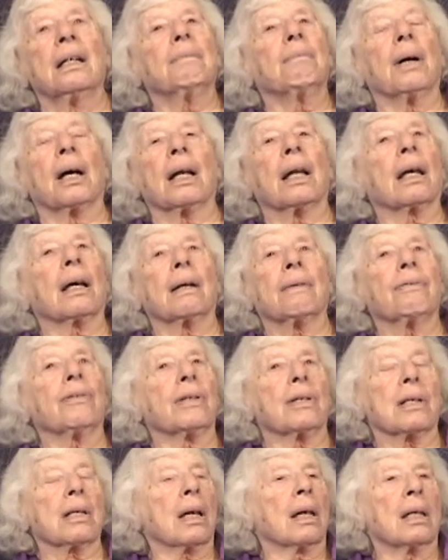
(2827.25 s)
my life
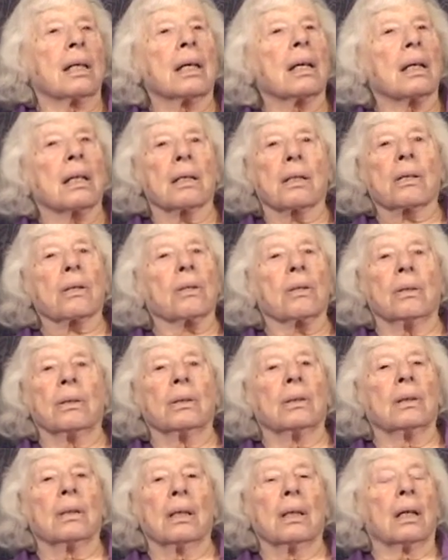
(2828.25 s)
is ending
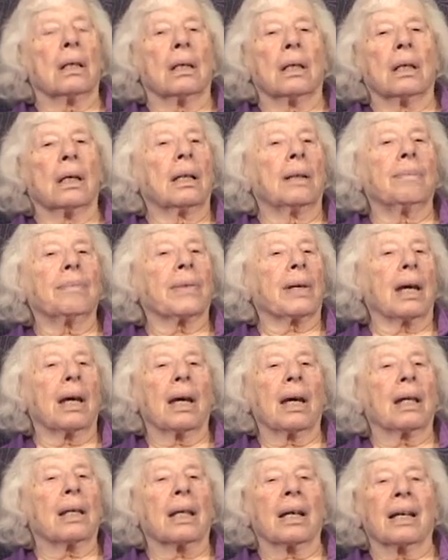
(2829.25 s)
soon, um,
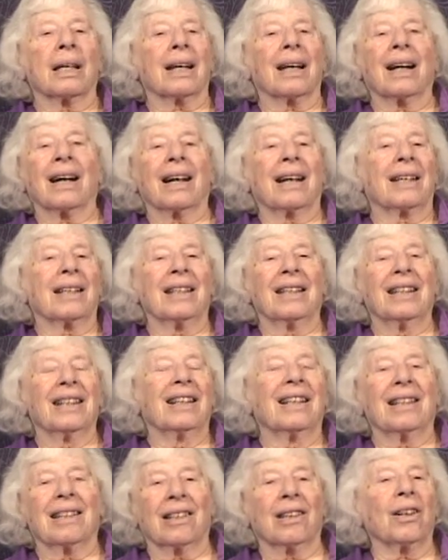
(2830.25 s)
that I
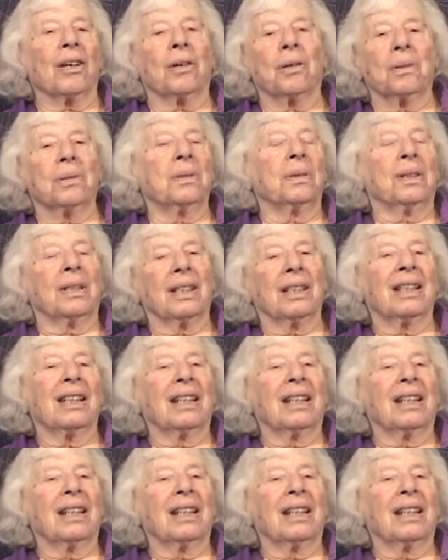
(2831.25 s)
go